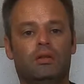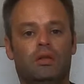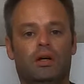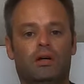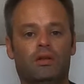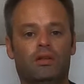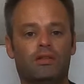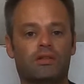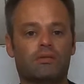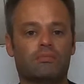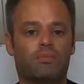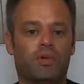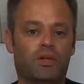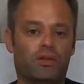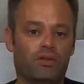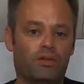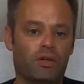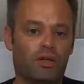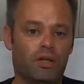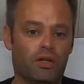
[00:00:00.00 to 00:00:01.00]
Now let's
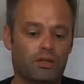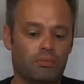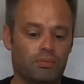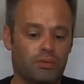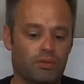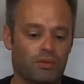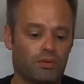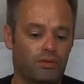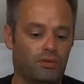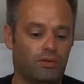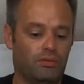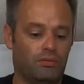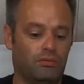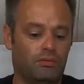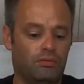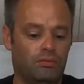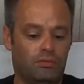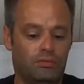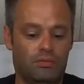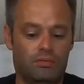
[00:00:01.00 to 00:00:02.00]
compare the uppers.
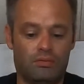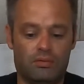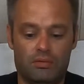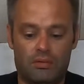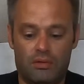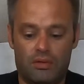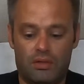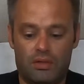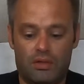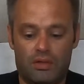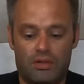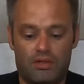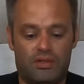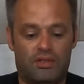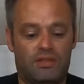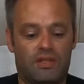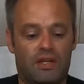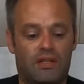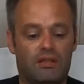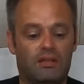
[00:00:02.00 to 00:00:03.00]

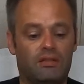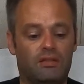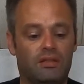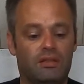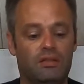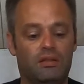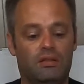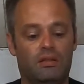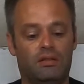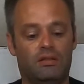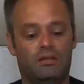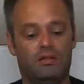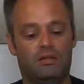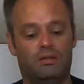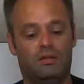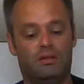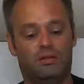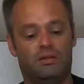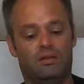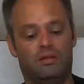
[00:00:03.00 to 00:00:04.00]
Aesthetically,
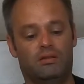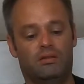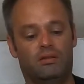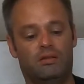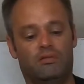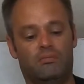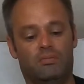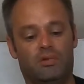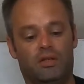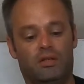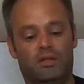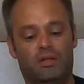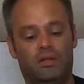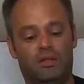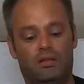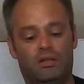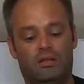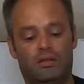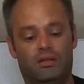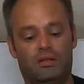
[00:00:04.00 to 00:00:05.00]
the Tippmann
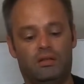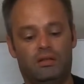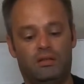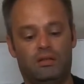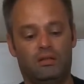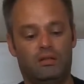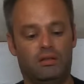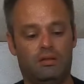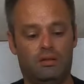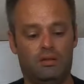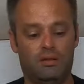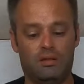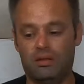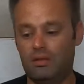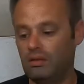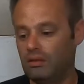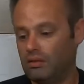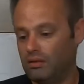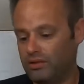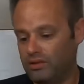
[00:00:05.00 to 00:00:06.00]

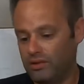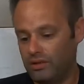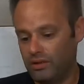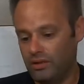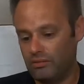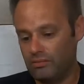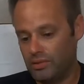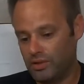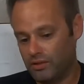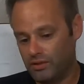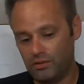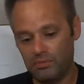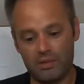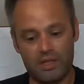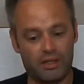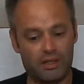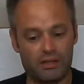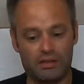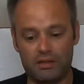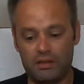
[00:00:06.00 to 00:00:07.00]
looks like a mil
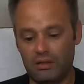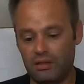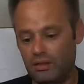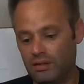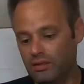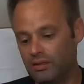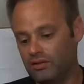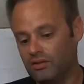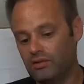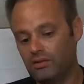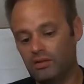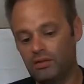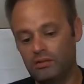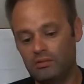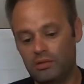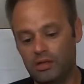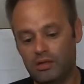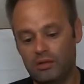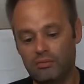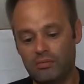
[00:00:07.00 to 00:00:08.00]
spec. It is
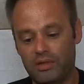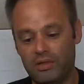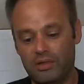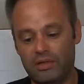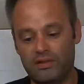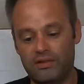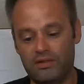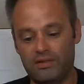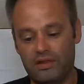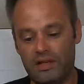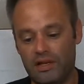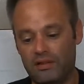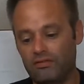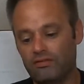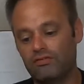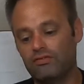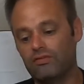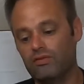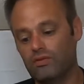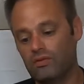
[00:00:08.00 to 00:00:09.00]
aluminum, it's not
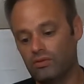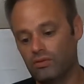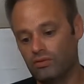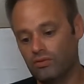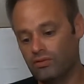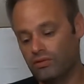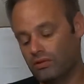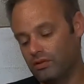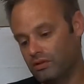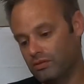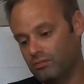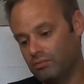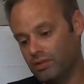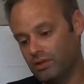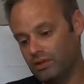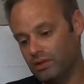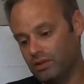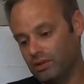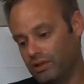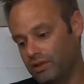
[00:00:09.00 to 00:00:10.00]
forged or
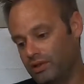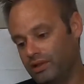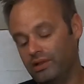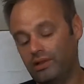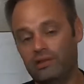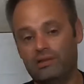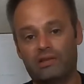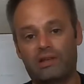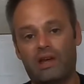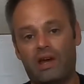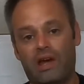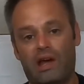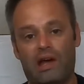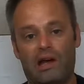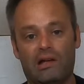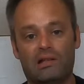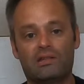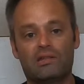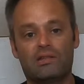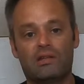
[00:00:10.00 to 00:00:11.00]
it is
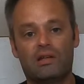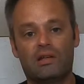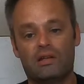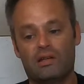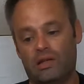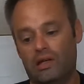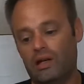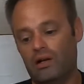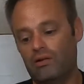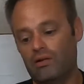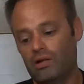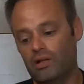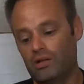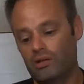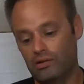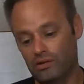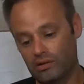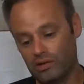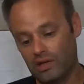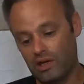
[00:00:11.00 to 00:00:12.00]
cast. And how I
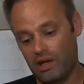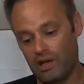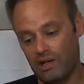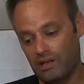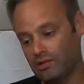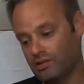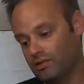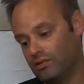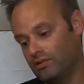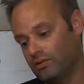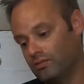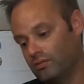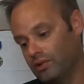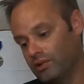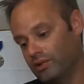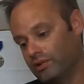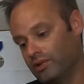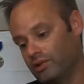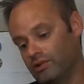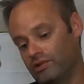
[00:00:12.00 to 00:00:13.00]
know it's cast is
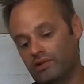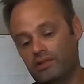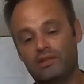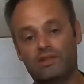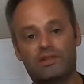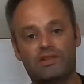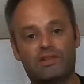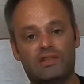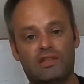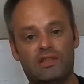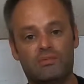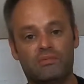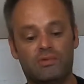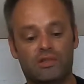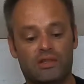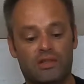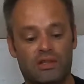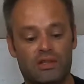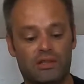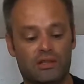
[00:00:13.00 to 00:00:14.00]
one, you can see the seams
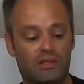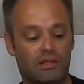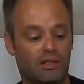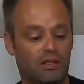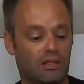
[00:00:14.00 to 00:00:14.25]
in it